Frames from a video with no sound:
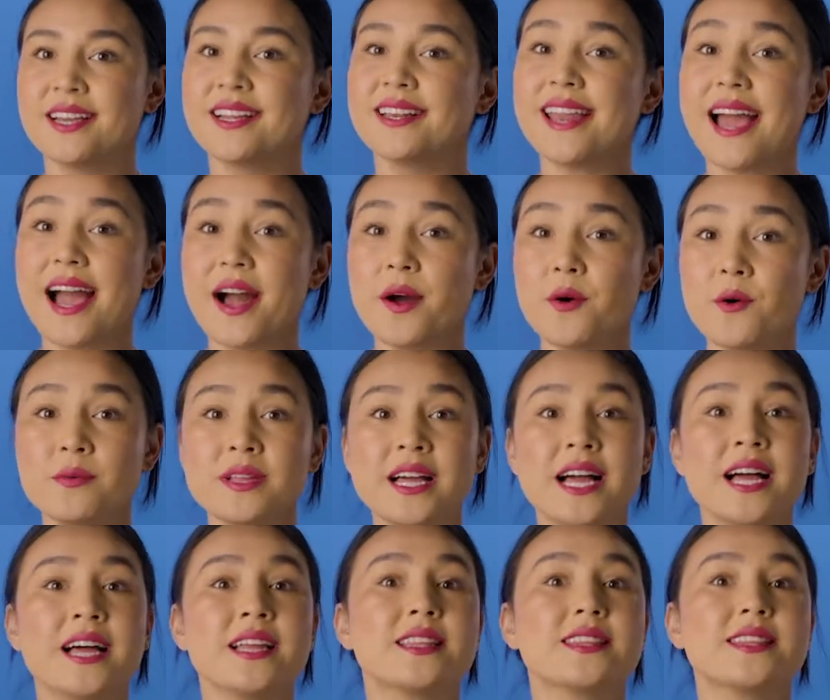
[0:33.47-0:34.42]
Now,
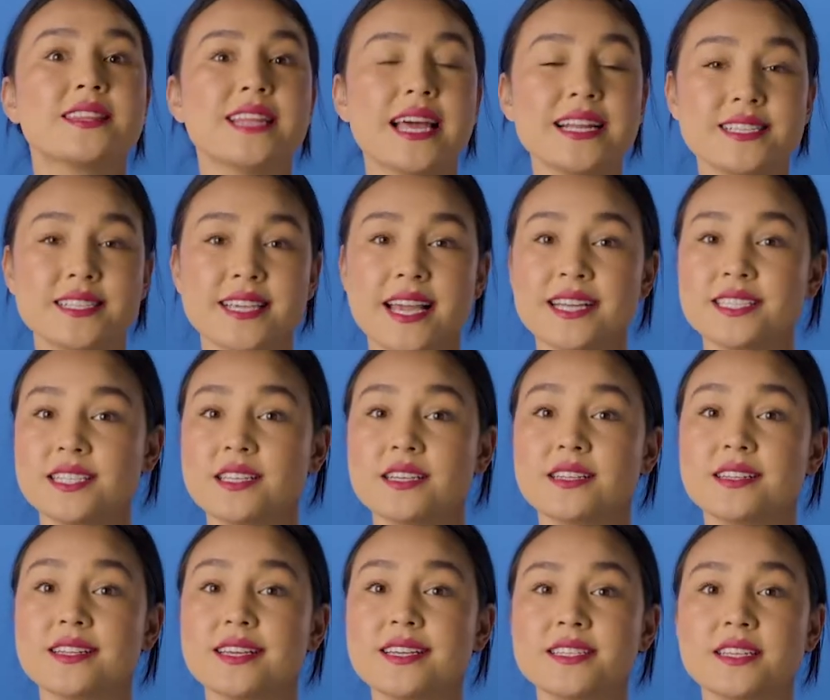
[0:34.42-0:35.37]
let's get to the
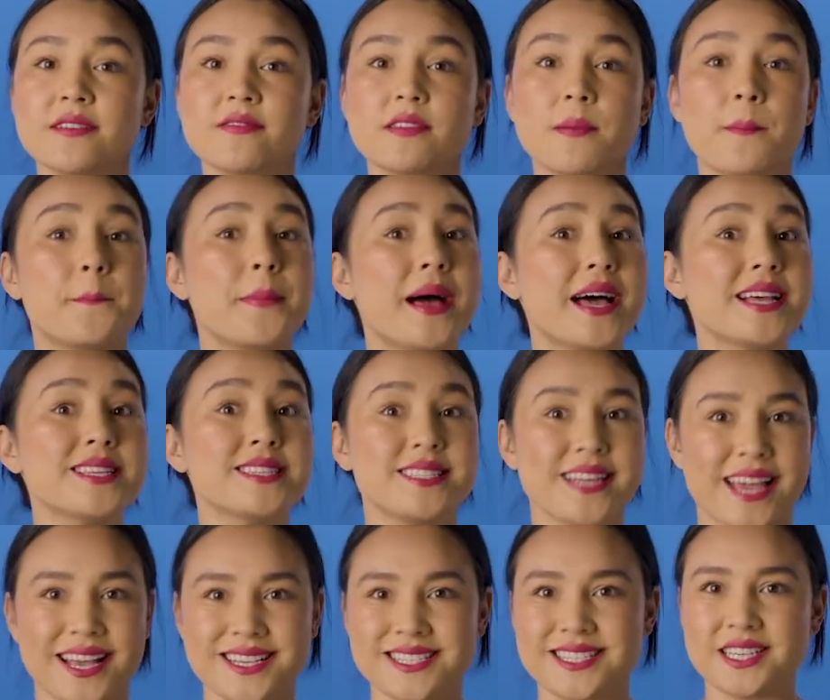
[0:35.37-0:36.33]
list of the best
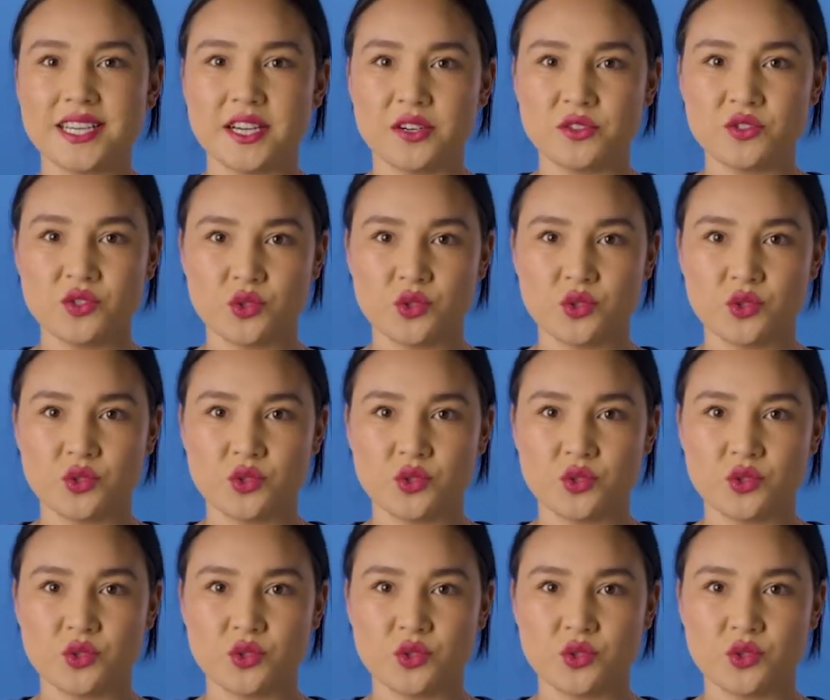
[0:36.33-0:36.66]
SEO